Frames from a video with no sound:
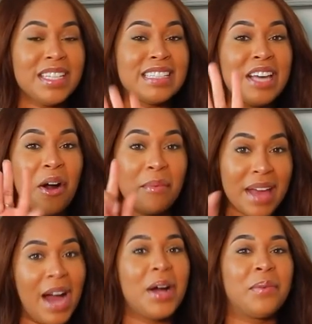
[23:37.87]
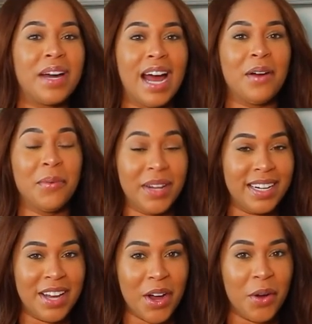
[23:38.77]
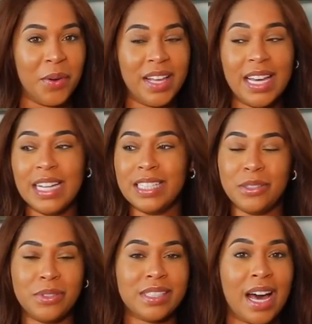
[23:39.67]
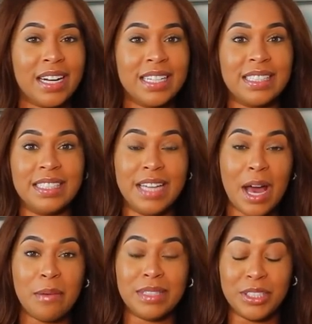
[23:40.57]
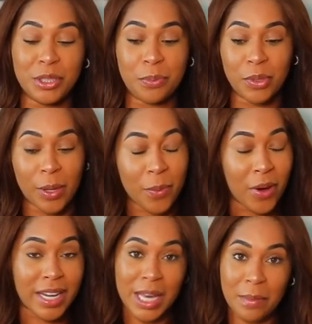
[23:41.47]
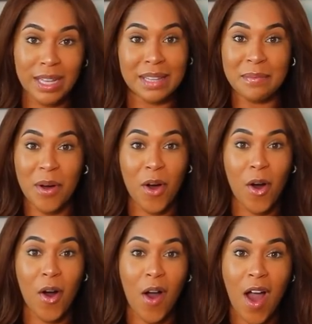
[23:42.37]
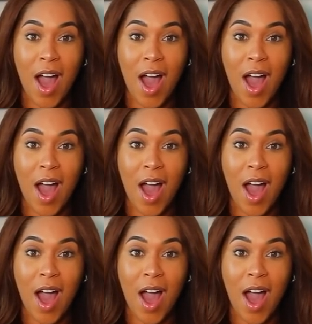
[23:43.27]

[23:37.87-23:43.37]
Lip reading: Tell me how it went. I want to know. Did you slide in his DMs? Did you pull up on him at the mall?